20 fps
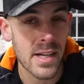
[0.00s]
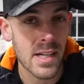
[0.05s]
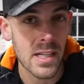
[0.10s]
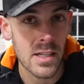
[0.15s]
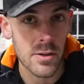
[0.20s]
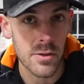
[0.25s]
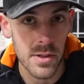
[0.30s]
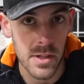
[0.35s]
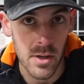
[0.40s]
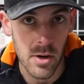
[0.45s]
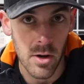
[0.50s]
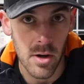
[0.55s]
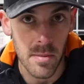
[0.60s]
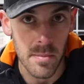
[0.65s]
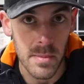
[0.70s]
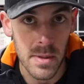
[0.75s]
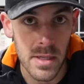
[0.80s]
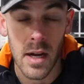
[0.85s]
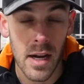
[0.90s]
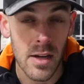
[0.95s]
and clear the
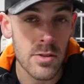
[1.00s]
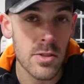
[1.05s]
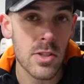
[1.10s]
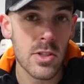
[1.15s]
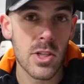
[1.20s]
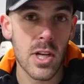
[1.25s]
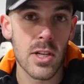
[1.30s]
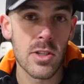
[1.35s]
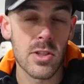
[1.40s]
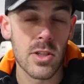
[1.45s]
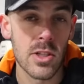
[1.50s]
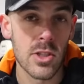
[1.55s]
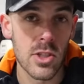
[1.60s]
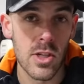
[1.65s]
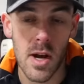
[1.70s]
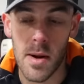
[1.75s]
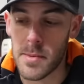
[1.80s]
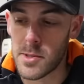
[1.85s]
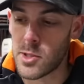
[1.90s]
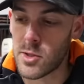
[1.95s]
arm. I also changed the
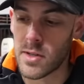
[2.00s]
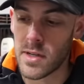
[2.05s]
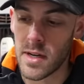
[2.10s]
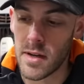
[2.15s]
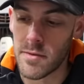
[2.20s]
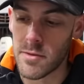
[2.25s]
geometry